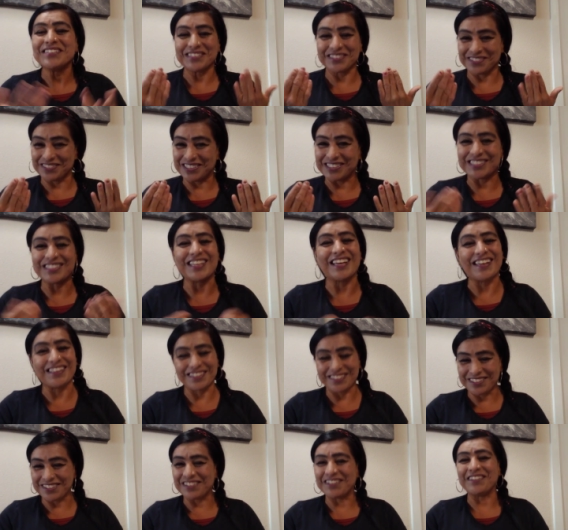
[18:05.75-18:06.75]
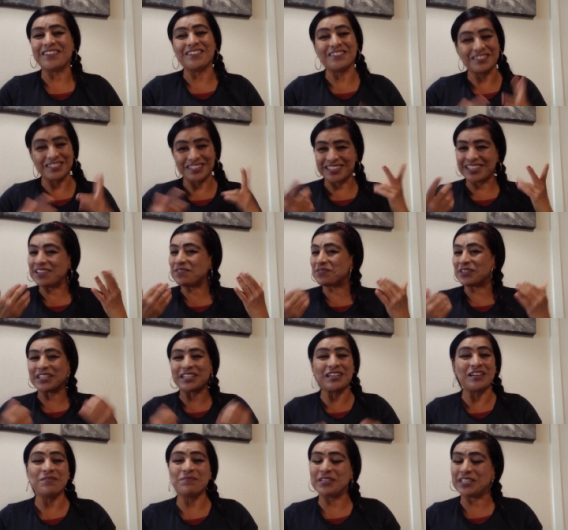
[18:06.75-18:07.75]
So it's like, you know, keep it
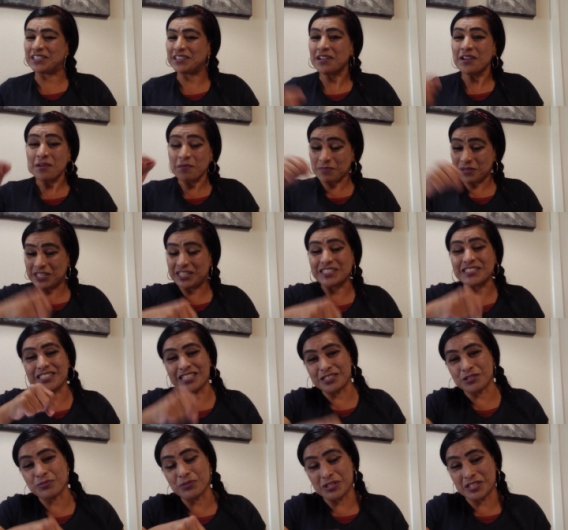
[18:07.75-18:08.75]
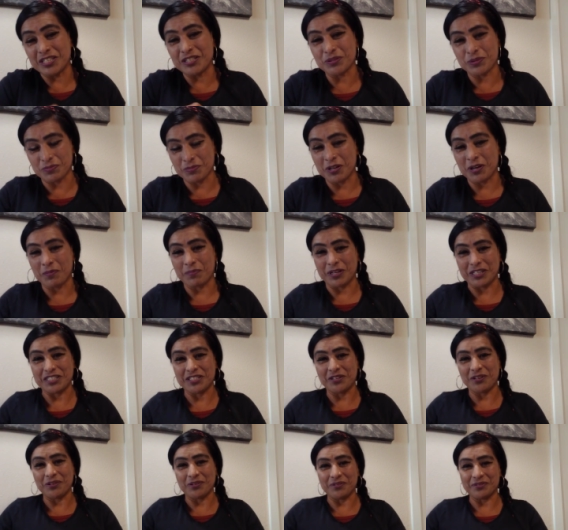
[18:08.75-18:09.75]
coming because that's what keeps me on my
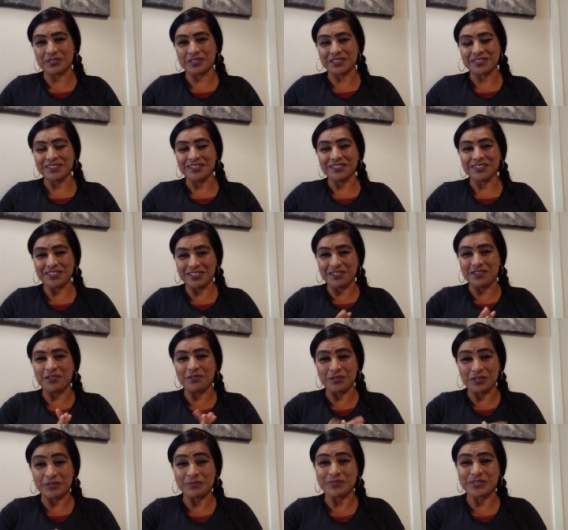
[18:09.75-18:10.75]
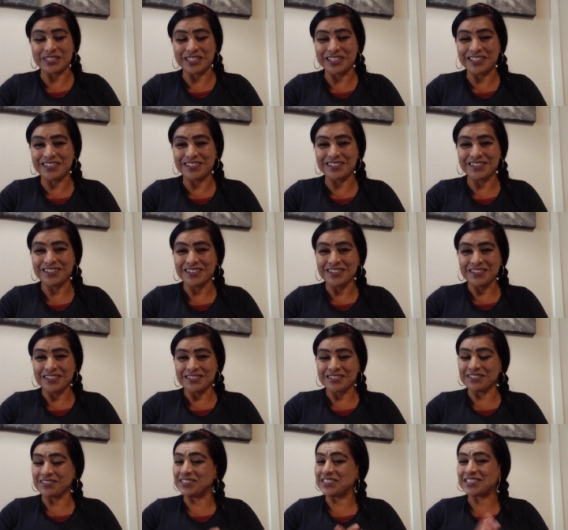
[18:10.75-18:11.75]
toes. You know what I'm saying?
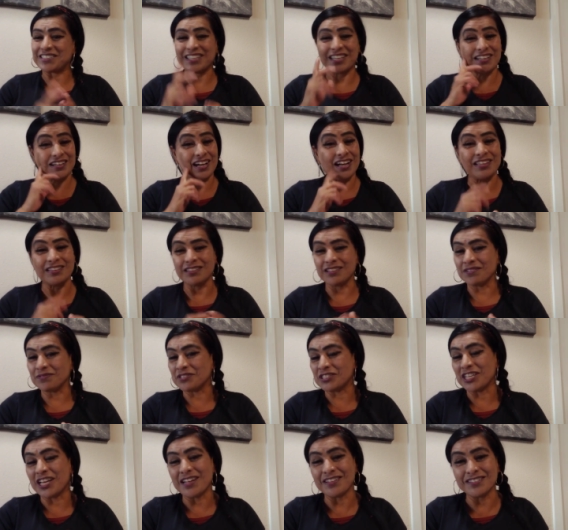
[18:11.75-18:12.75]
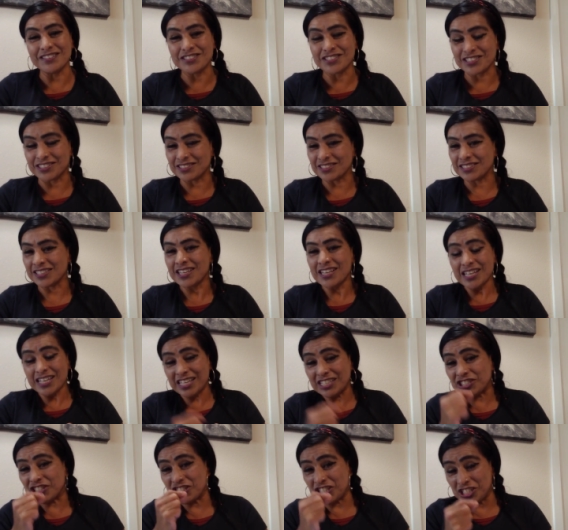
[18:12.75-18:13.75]
So it's like I love challenges,
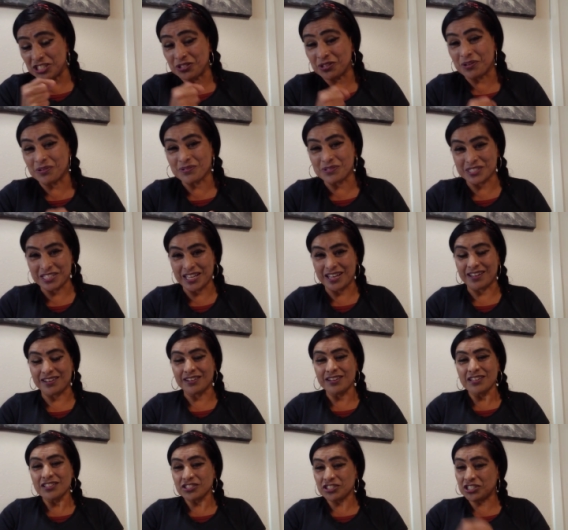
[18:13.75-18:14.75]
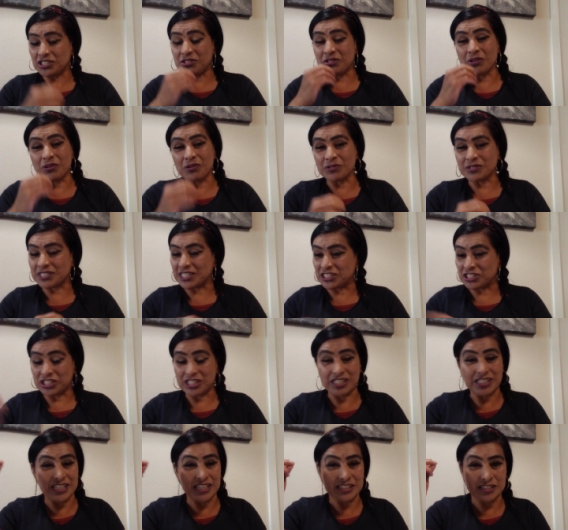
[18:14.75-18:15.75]
and she knows that. She knows that
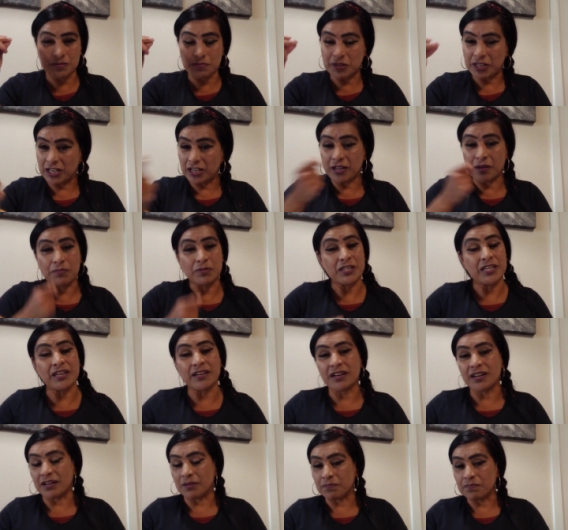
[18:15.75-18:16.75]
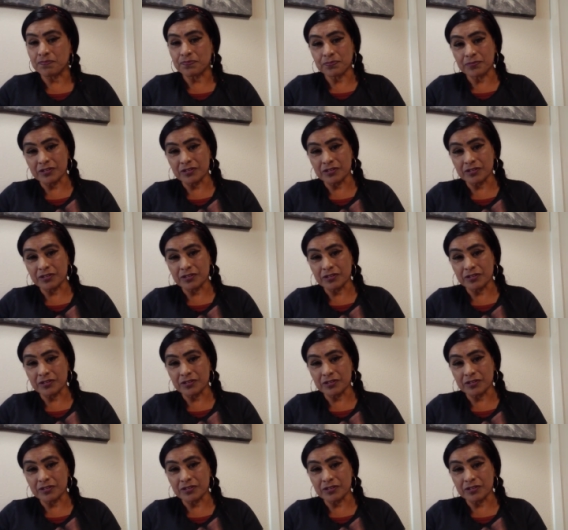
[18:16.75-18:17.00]
she gets me up, get up.